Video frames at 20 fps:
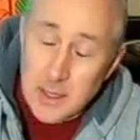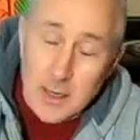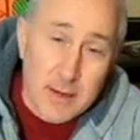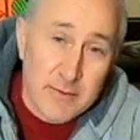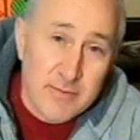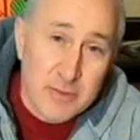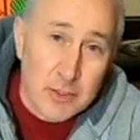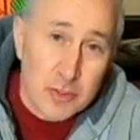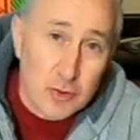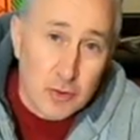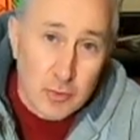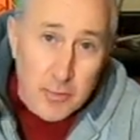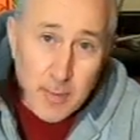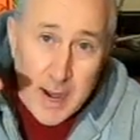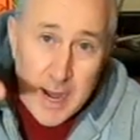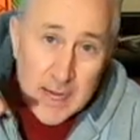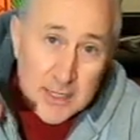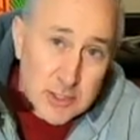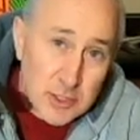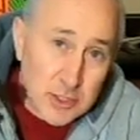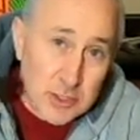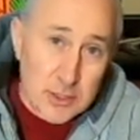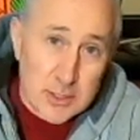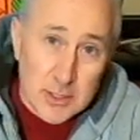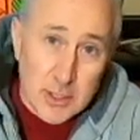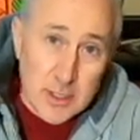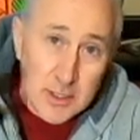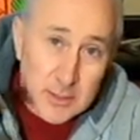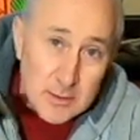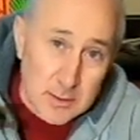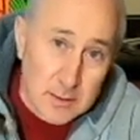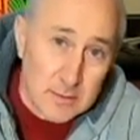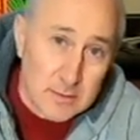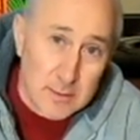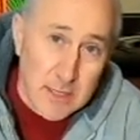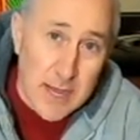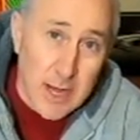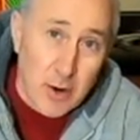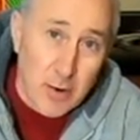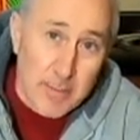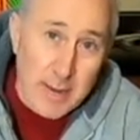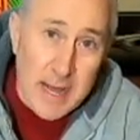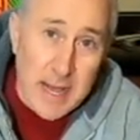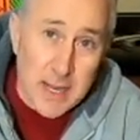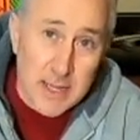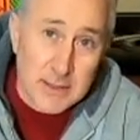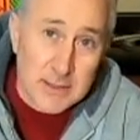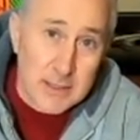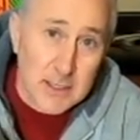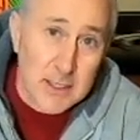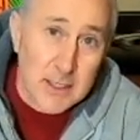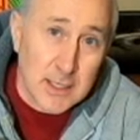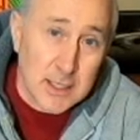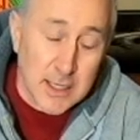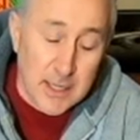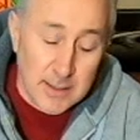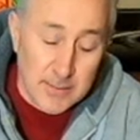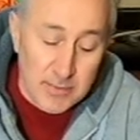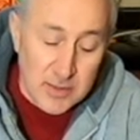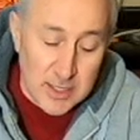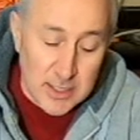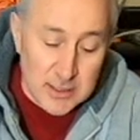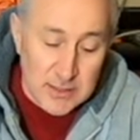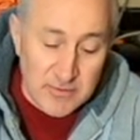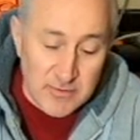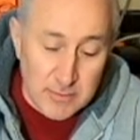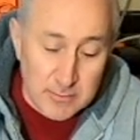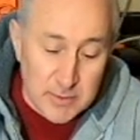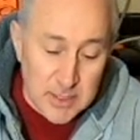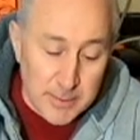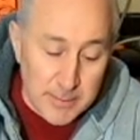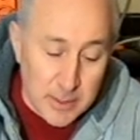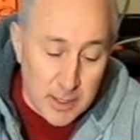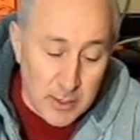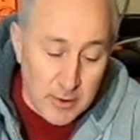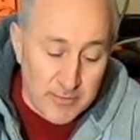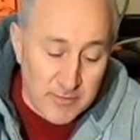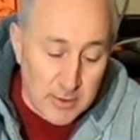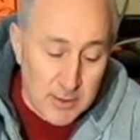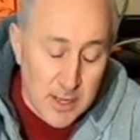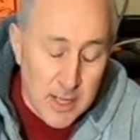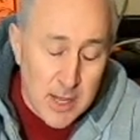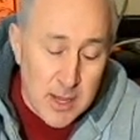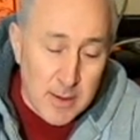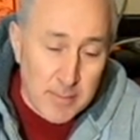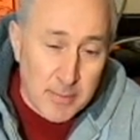of the toolbox just to counterbalance it and keep things from tipping over.